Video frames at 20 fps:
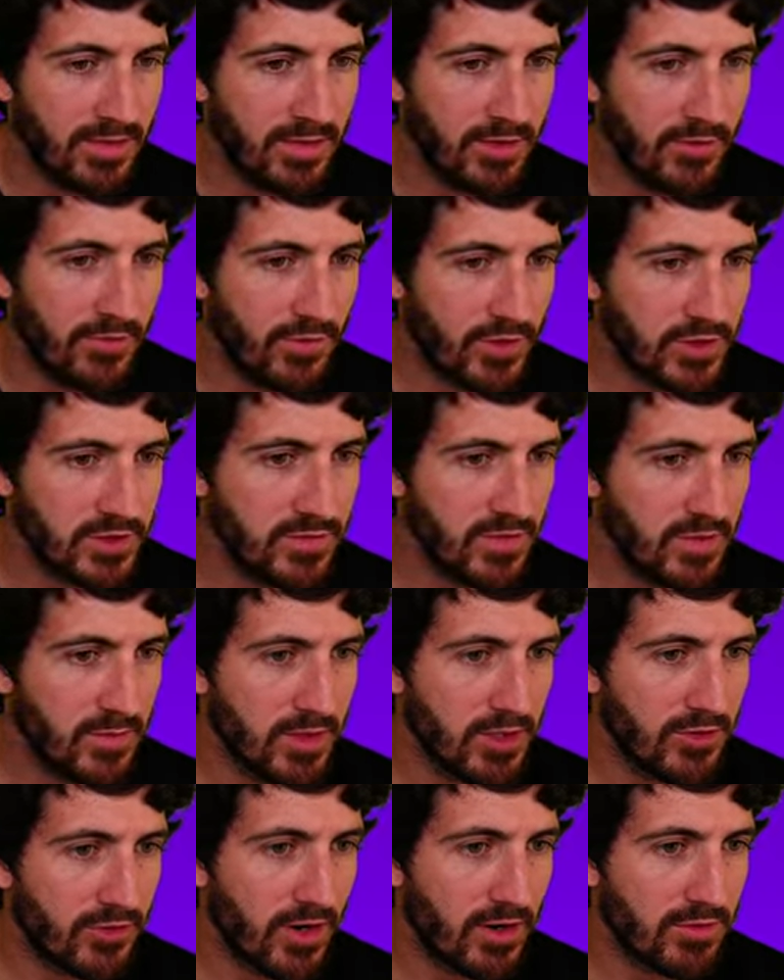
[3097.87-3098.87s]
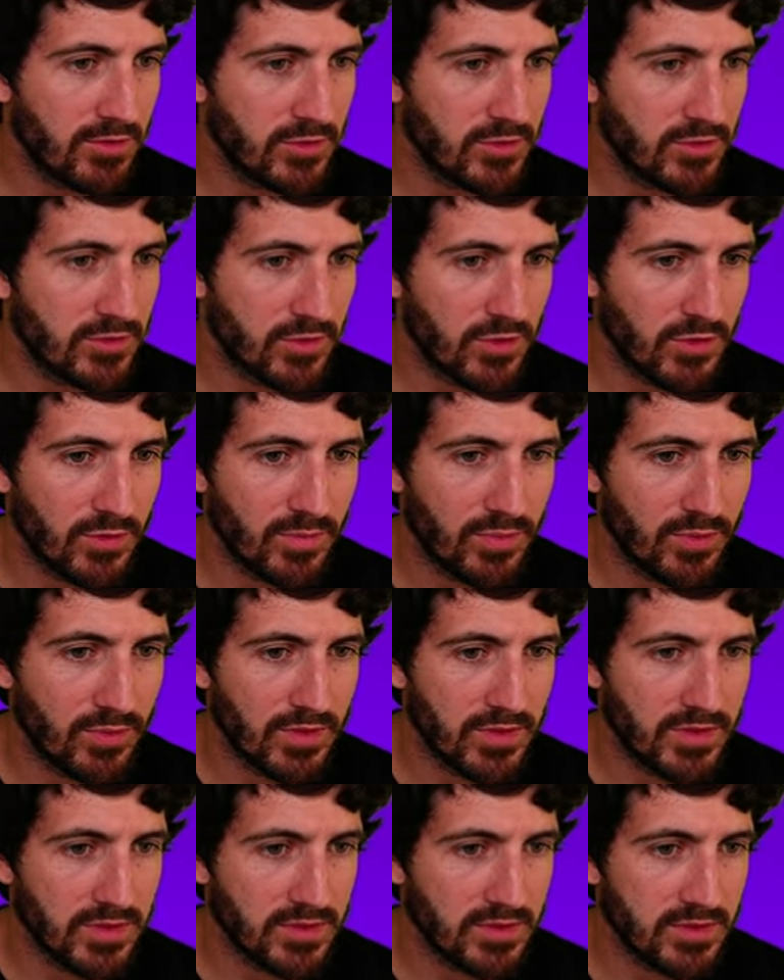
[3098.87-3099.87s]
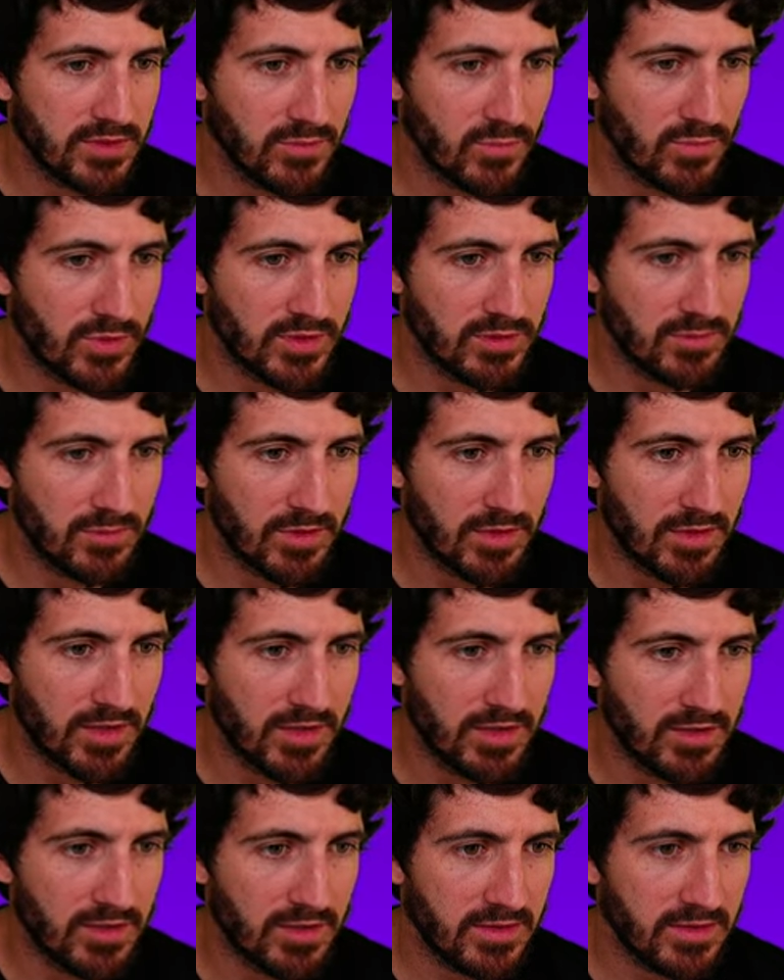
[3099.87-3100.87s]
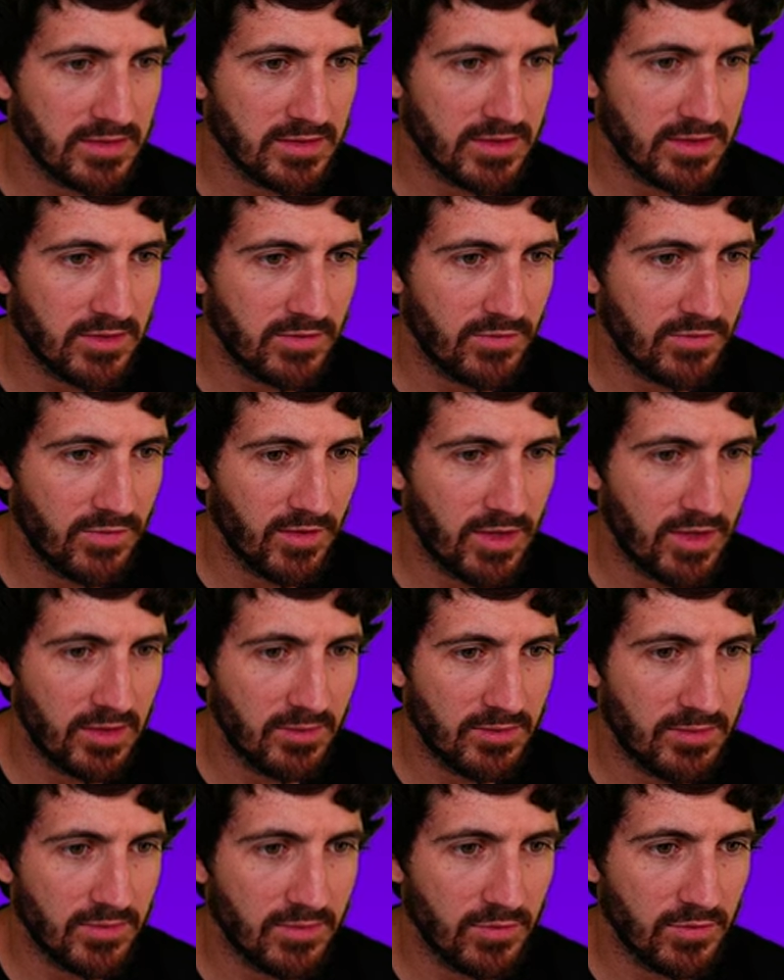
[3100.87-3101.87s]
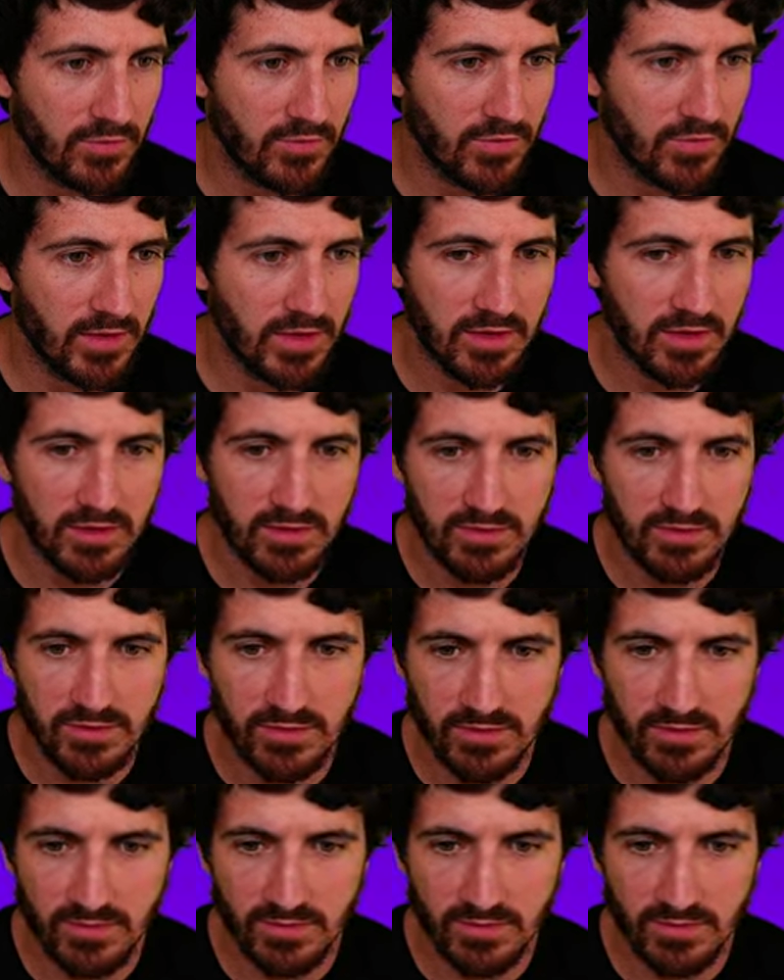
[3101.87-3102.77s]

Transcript: the first female driver to score points was Maria Teresa de Phillips, finished,